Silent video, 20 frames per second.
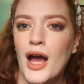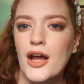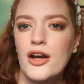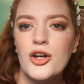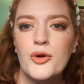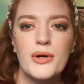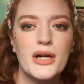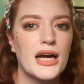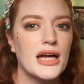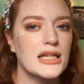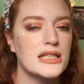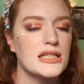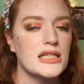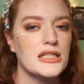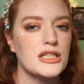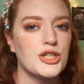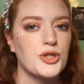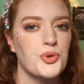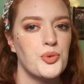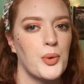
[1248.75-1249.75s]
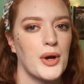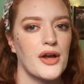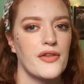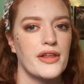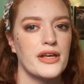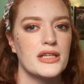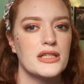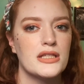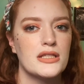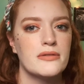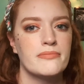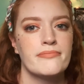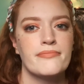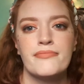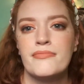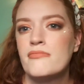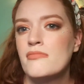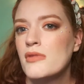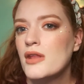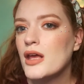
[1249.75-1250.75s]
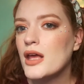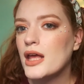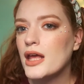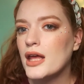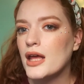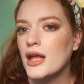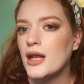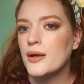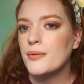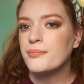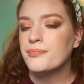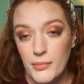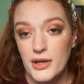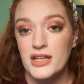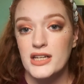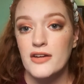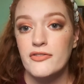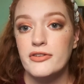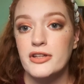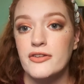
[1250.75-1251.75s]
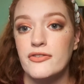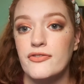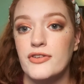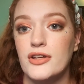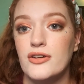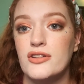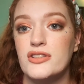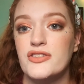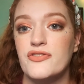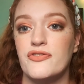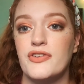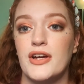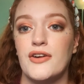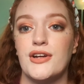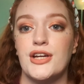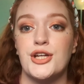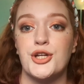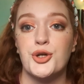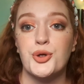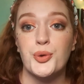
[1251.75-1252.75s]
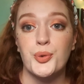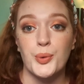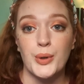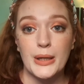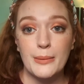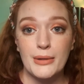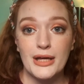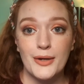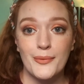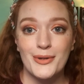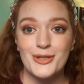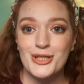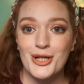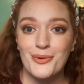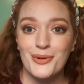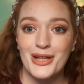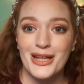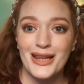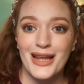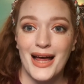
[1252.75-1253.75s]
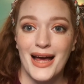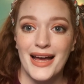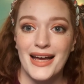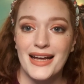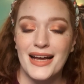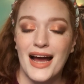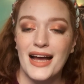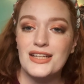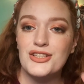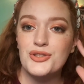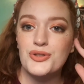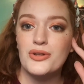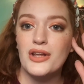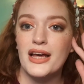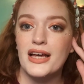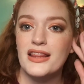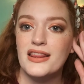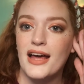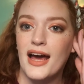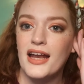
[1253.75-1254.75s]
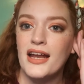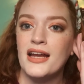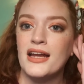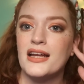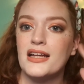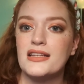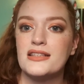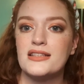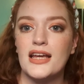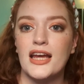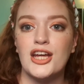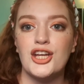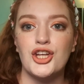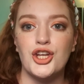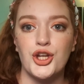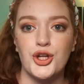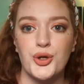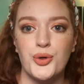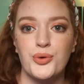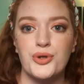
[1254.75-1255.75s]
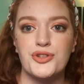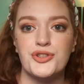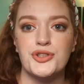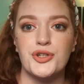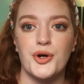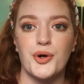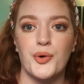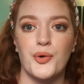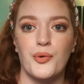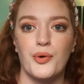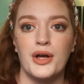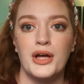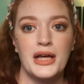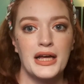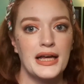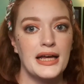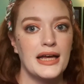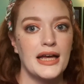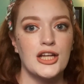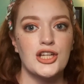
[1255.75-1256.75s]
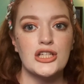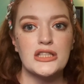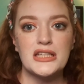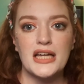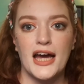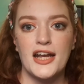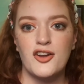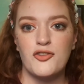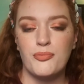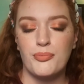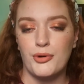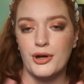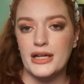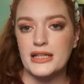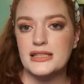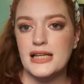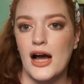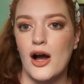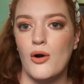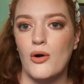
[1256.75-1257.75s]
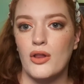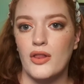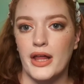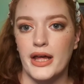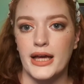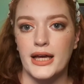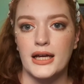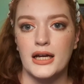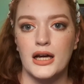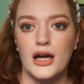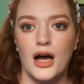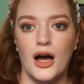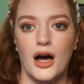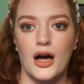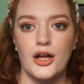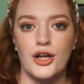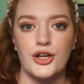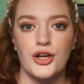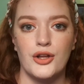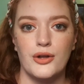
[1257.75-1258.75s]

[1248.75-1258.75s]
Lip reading: what kind of season you'd wear this in, but it definitely feels very creamy, which I really like. I do like that it is a nude, so it just kind of brings out like a